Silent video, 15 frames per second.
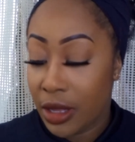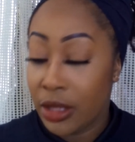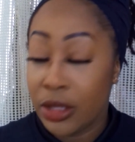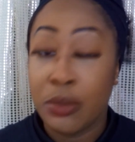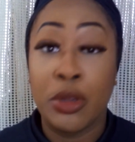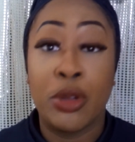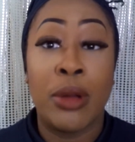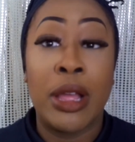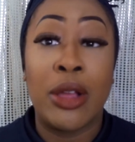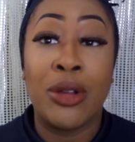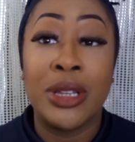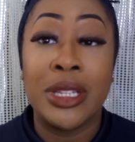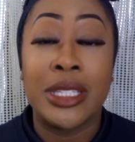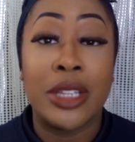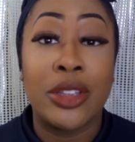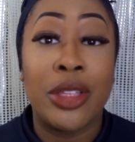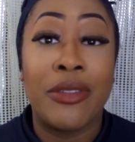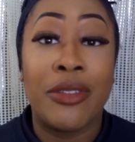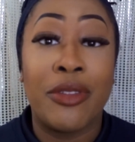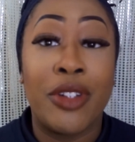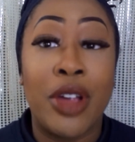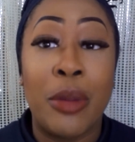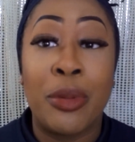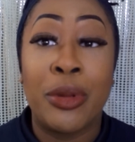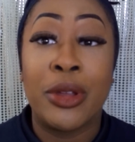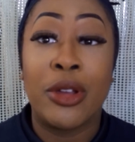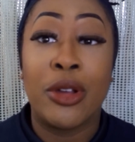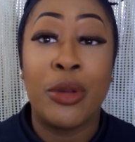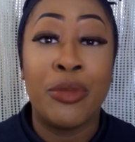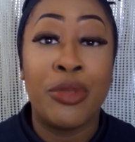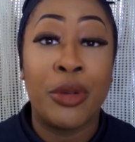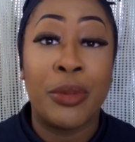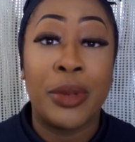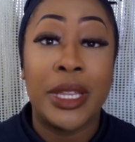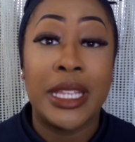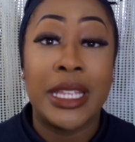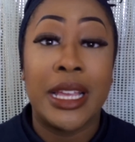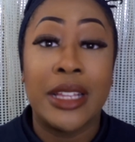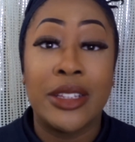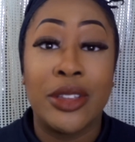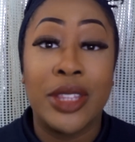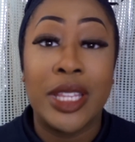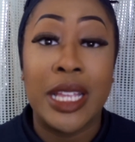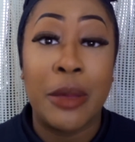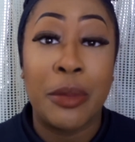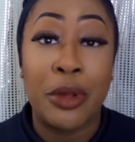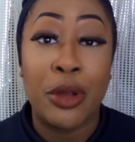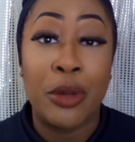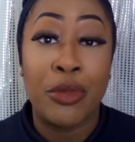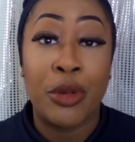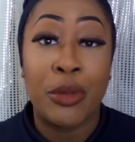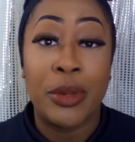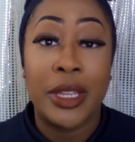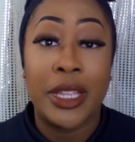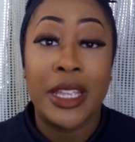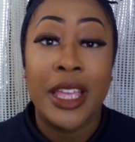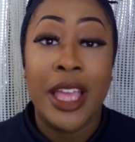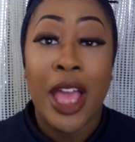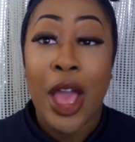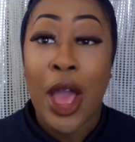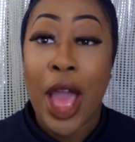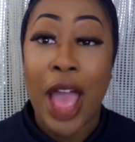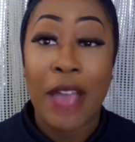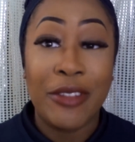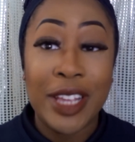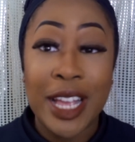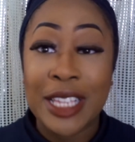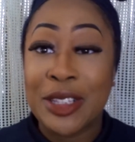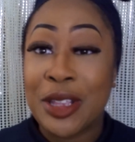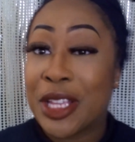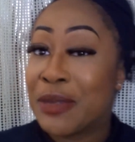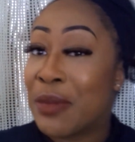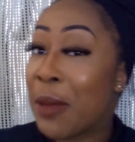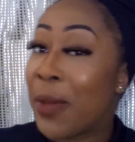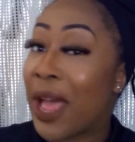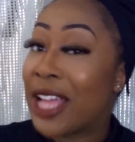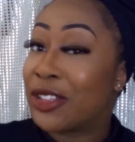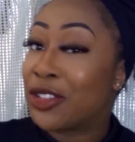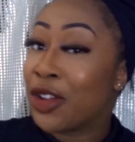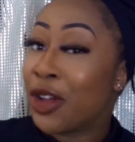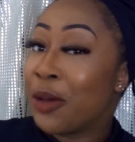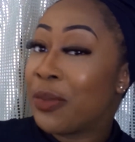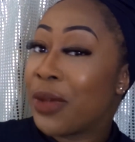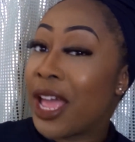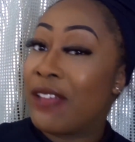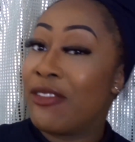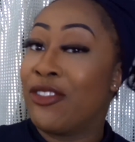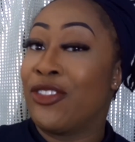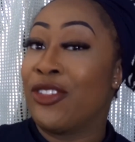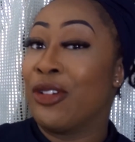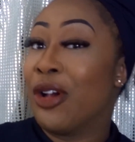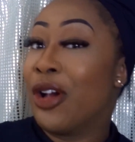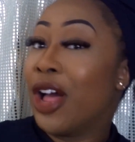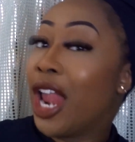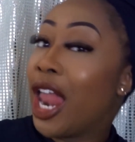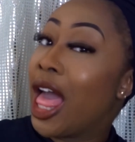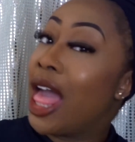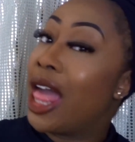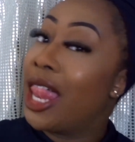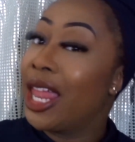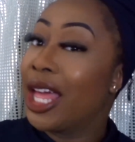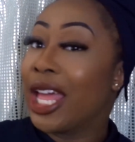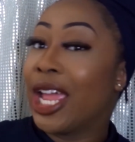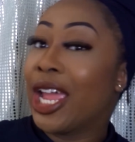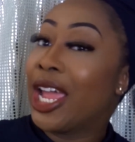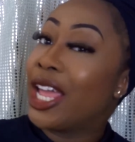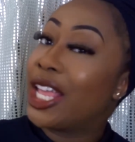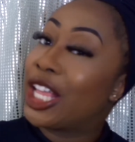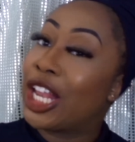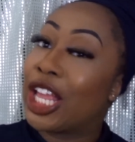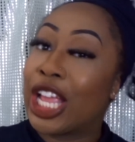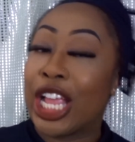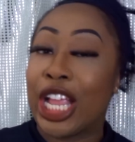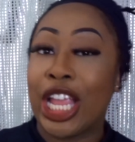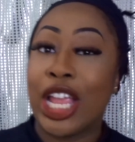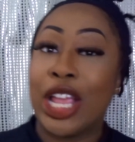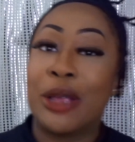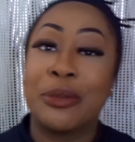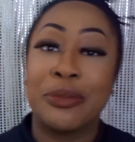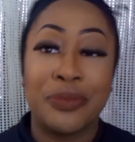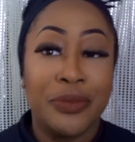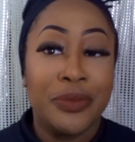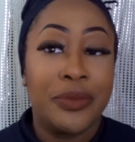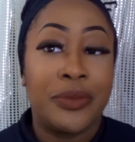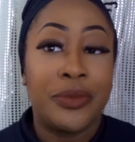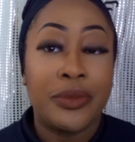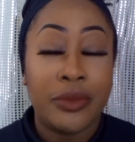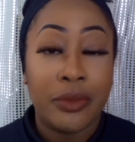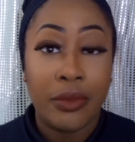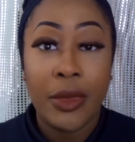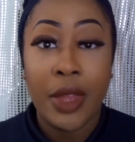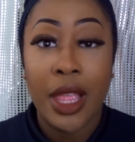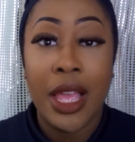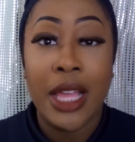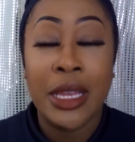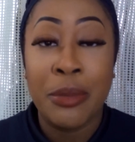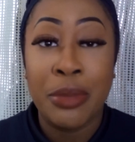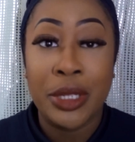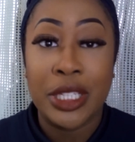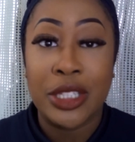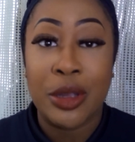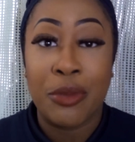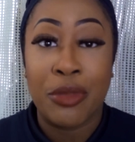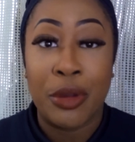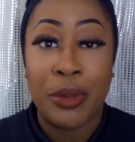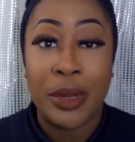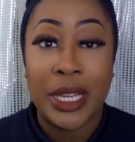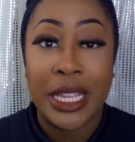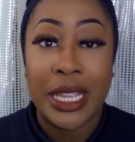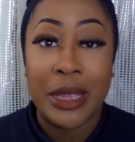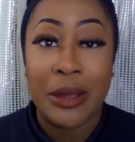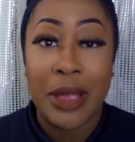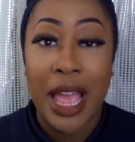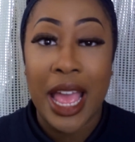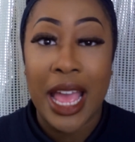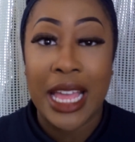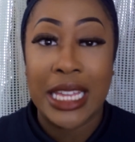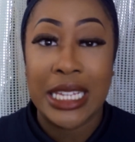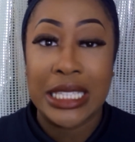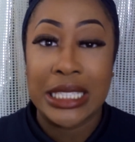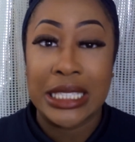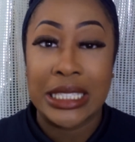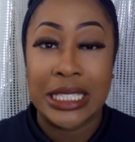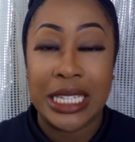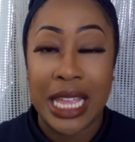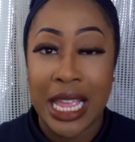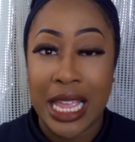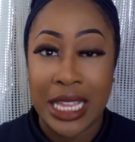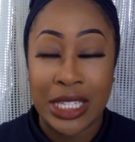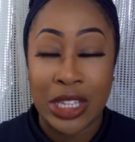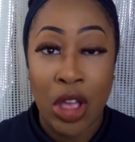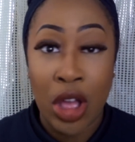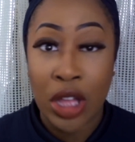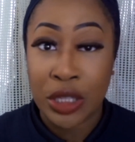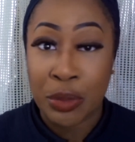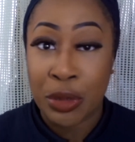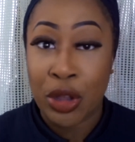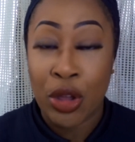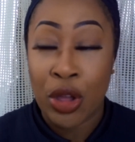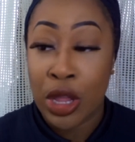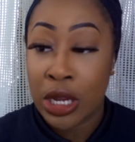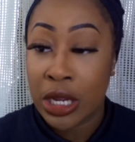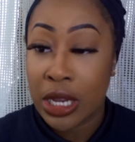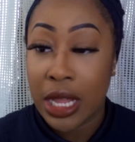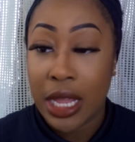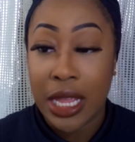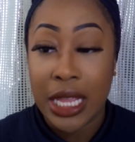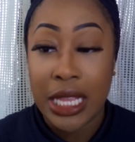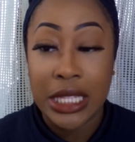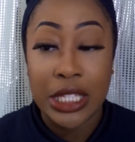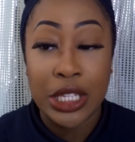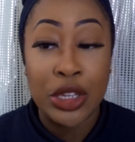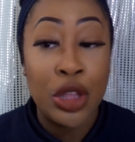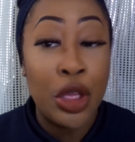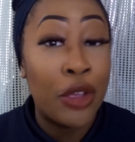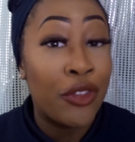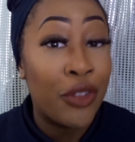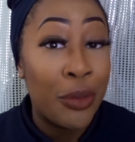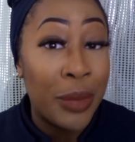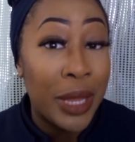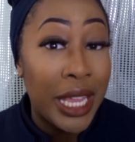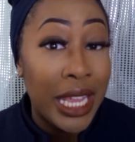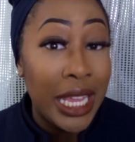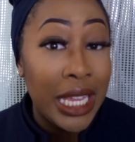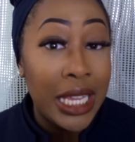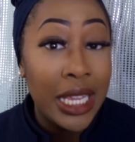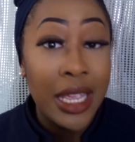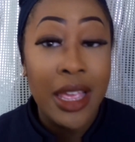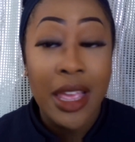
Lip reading: to be quite honest, I don't even feel I put it on properly. I don't think I put it on properly. Have you guys noticed my backdrop? I even forgot that. Look at cute. I didn't put this on properly and it's hard to put on. It's a no for me.